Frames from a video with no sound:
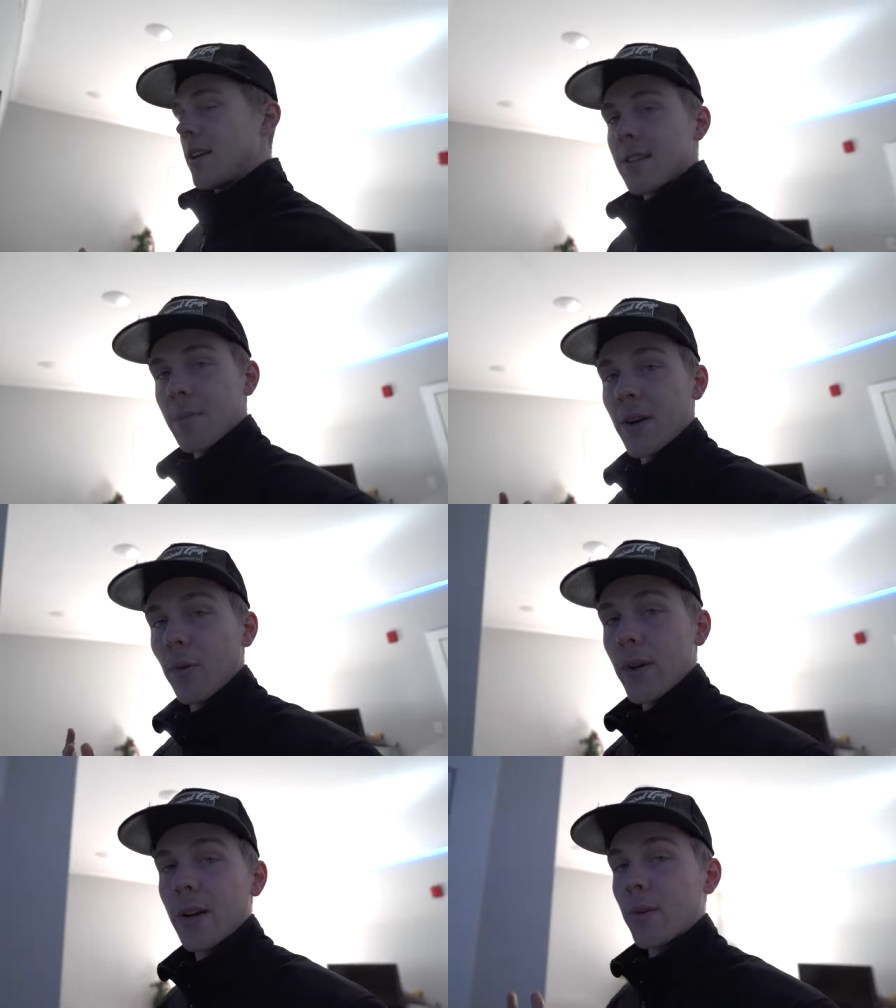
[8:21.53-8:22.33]
It's been a
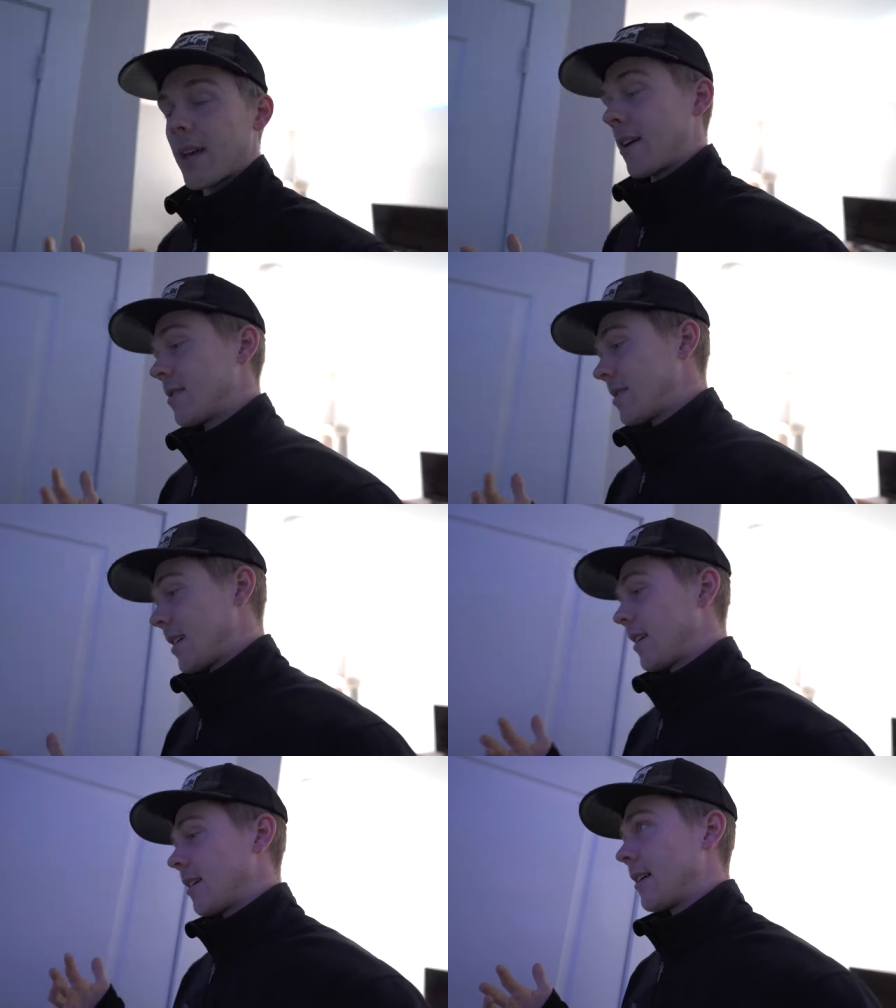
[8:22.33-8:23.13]
week without
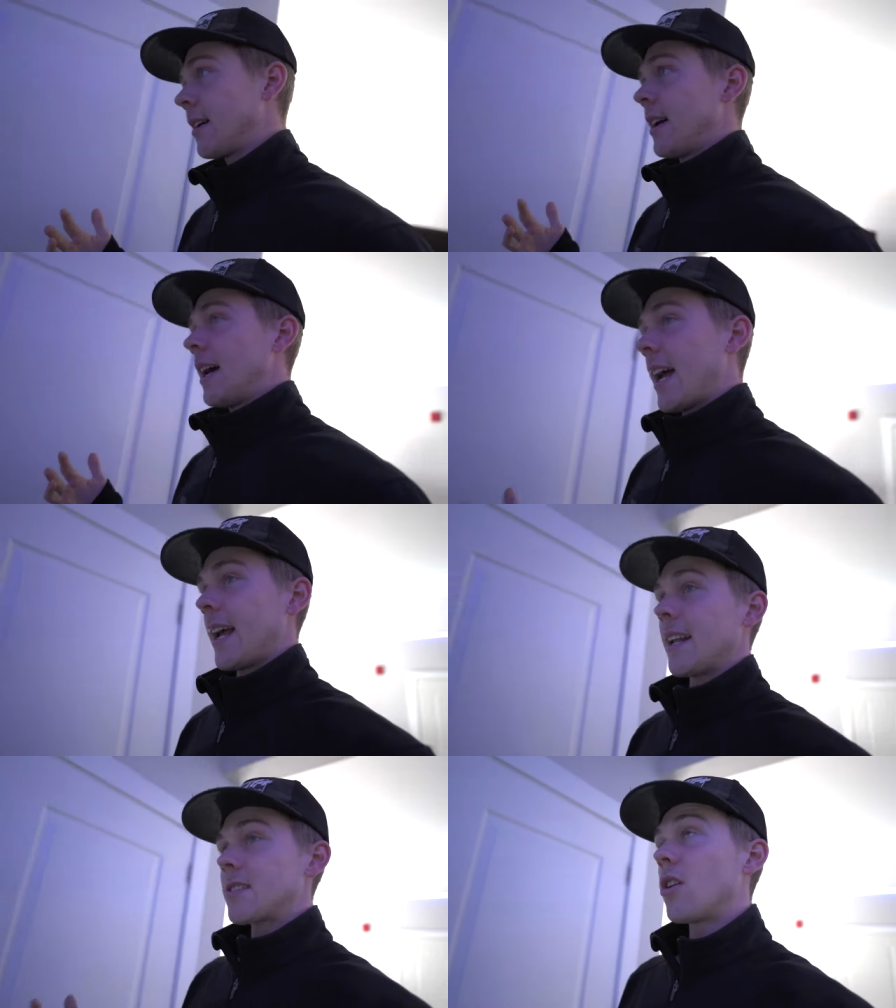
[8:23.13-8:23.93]
seeing her,
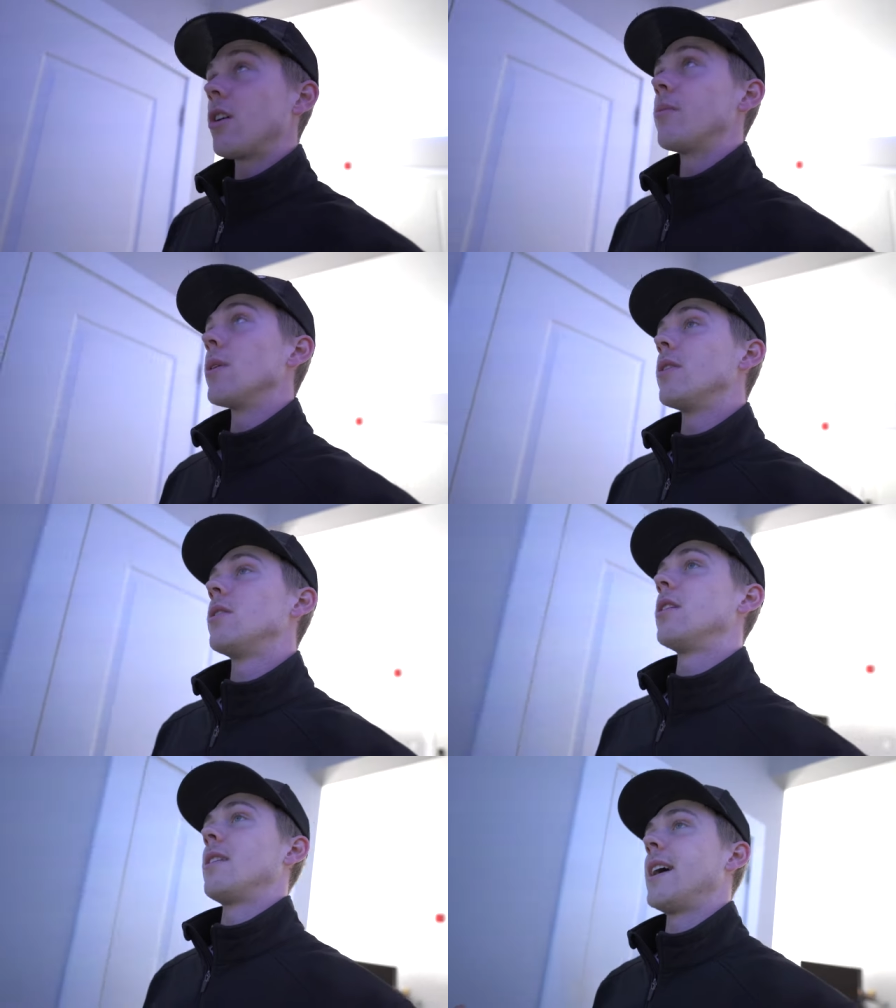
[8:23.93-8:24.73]
and that's hard, bro.
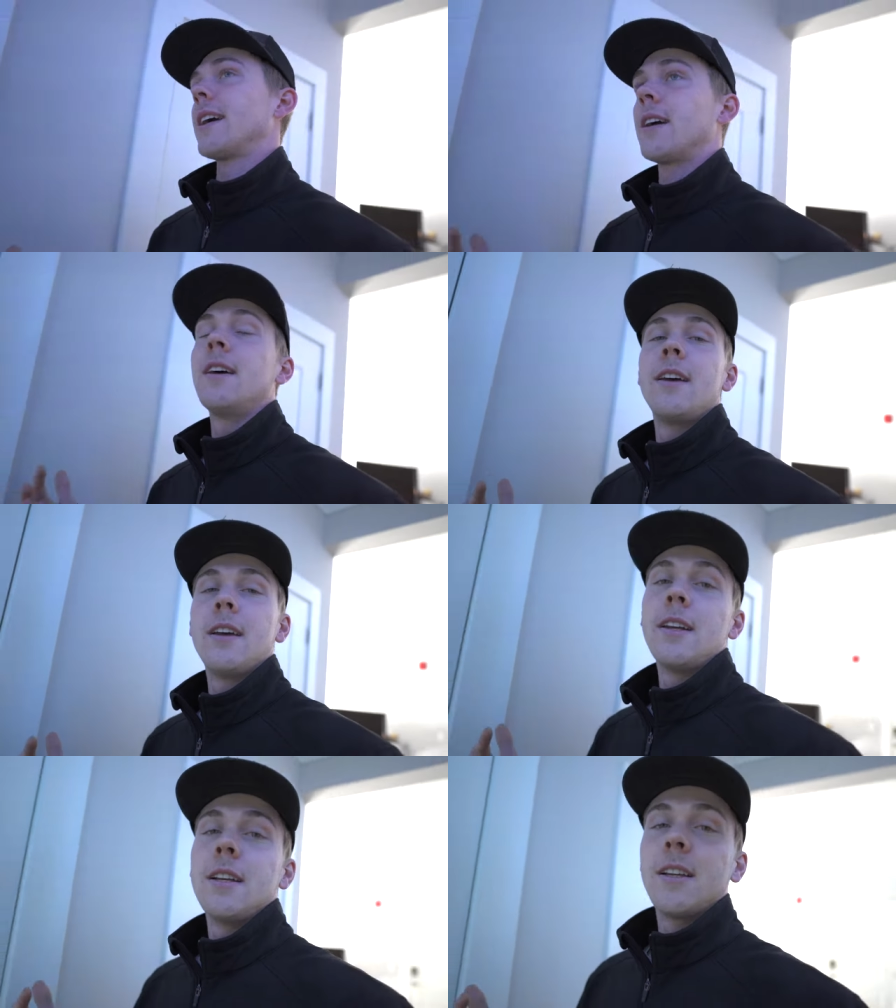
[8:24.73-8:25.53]
Like,
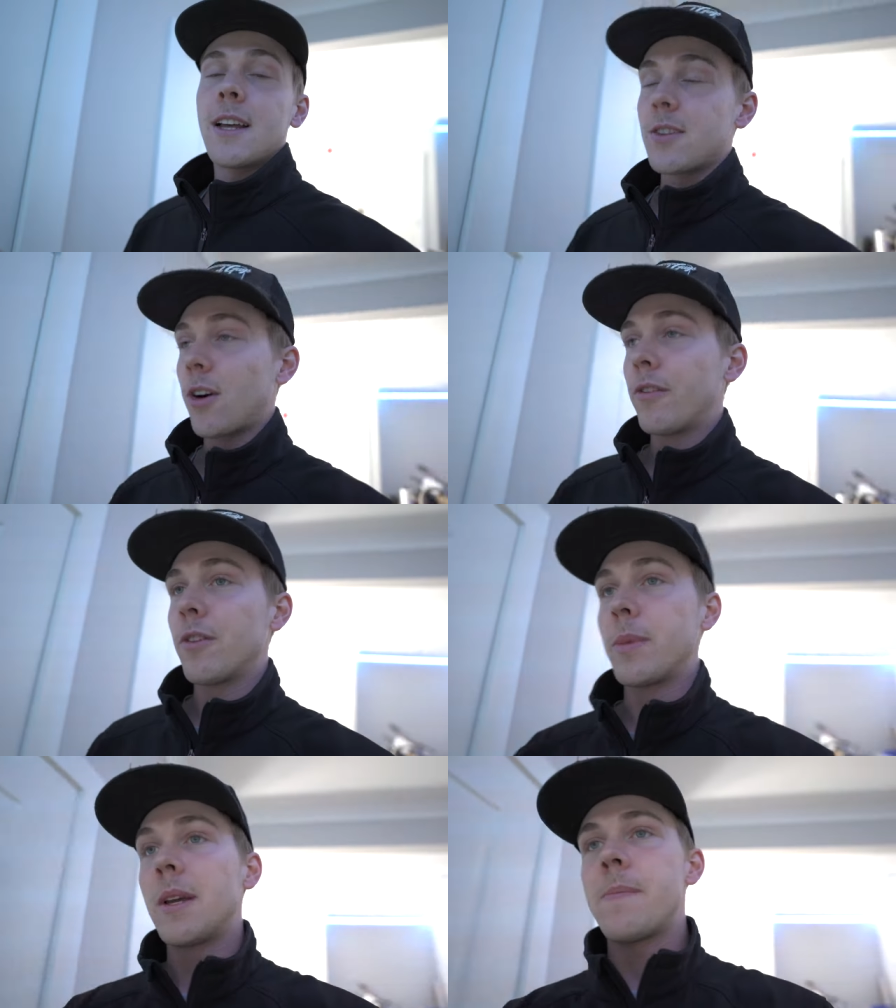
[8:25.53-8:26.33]
that's hard
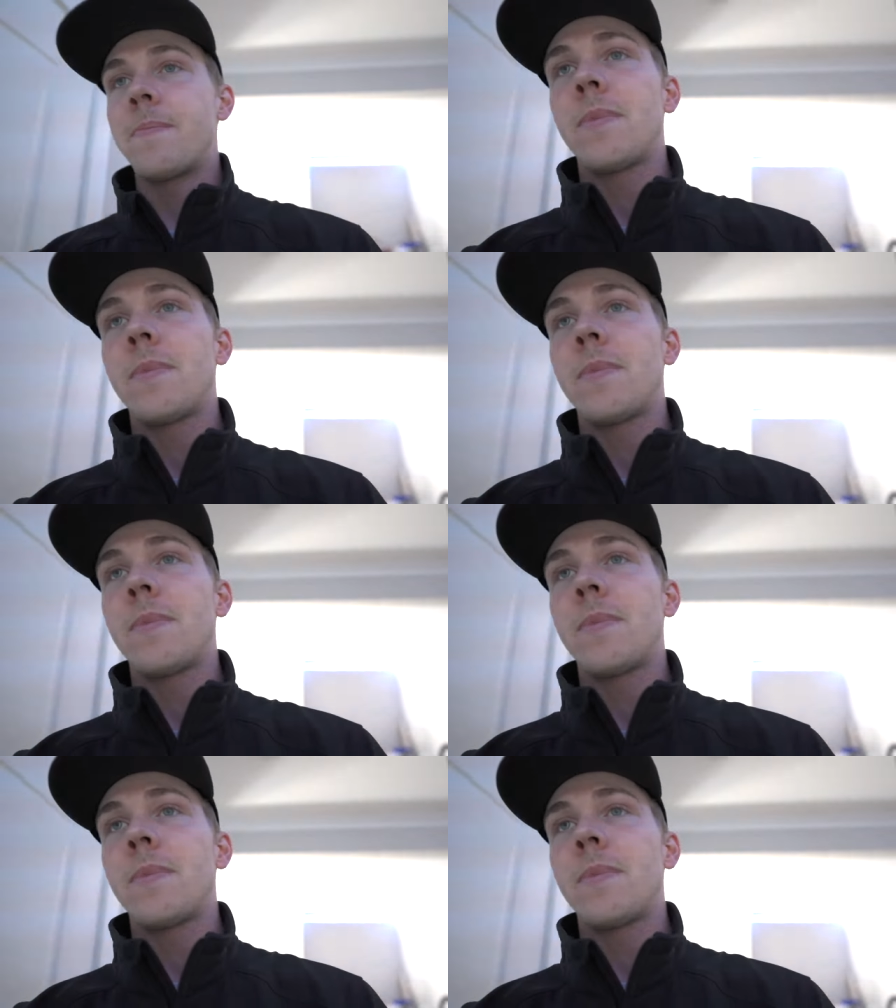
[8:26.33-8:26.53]
for me.